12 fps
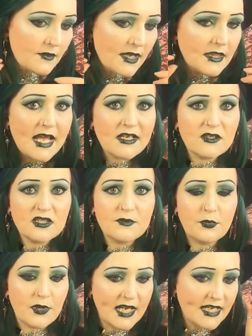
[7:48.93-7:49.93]
They're on like a
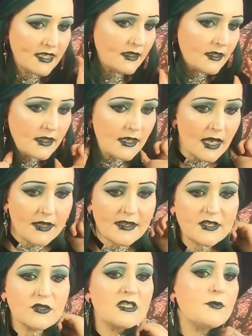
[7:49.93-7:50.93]
spring and
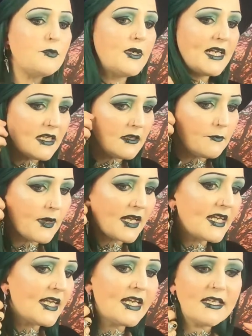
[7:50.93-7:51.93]
they just spring
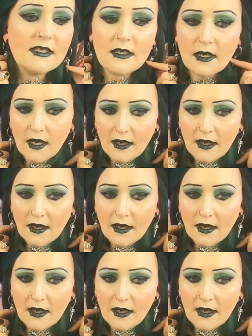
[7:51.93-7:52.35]
back in.